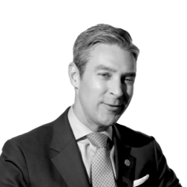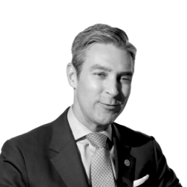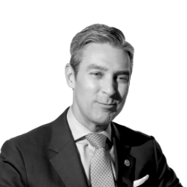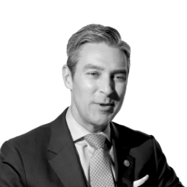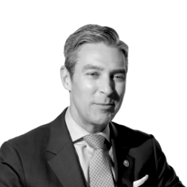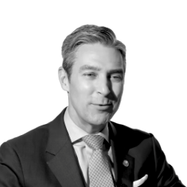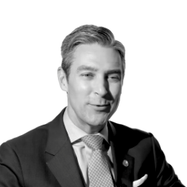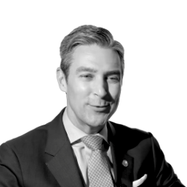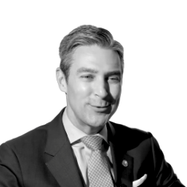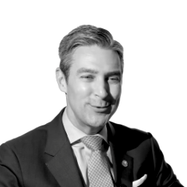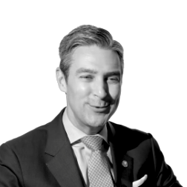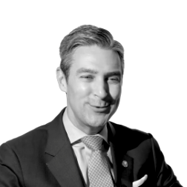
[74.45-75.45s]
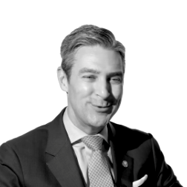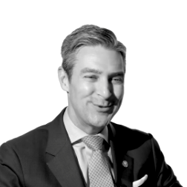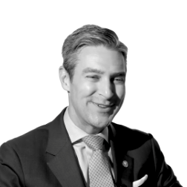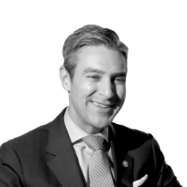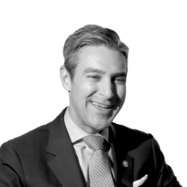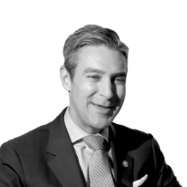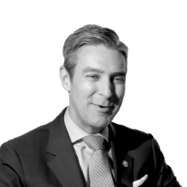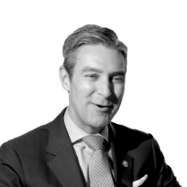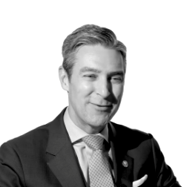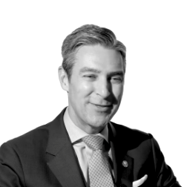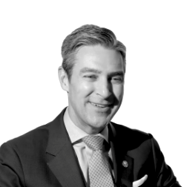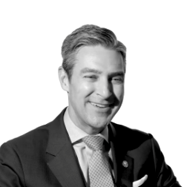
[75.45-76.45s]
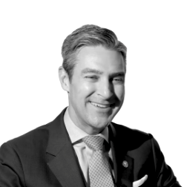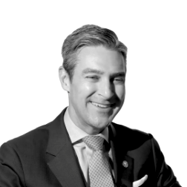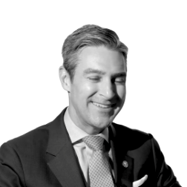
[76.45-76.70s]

those people who came over the,